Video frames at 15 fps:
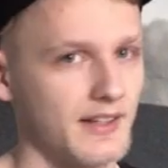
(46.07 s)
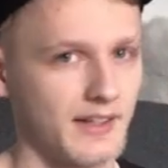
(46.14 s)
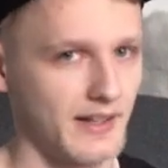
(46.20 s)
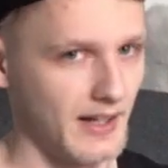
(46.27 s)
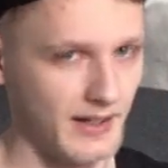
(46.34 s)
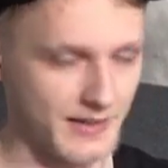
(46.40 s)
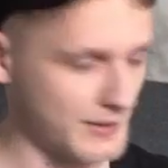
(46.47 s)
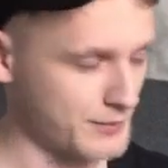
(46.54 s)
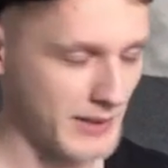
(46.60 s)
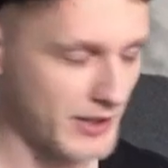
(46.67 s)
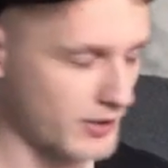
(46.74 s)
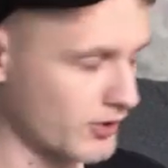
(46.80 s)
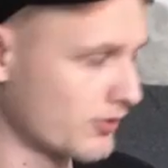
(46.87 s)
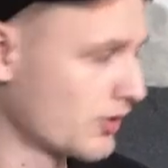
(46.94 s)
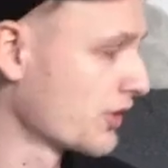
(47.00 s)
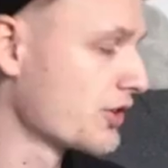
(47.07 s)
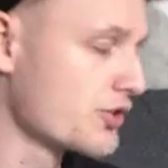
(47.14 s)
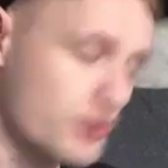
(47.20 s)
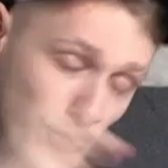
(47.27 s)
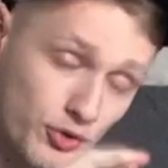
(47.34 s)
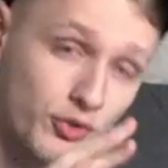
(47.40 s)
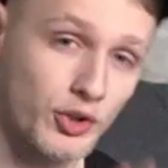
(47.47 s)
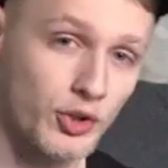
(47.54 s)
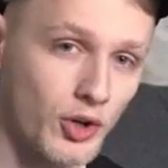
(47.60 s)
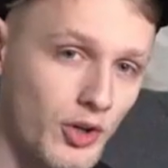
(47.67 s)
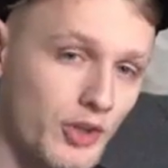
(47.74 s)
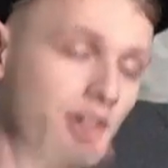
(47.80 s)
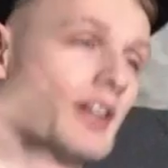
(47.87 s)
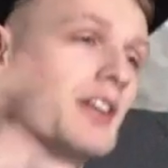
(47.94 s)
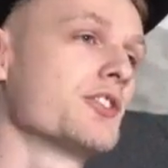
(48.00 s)
this might go wrong, it should record
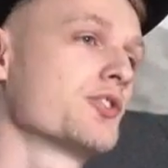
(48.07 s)
and it should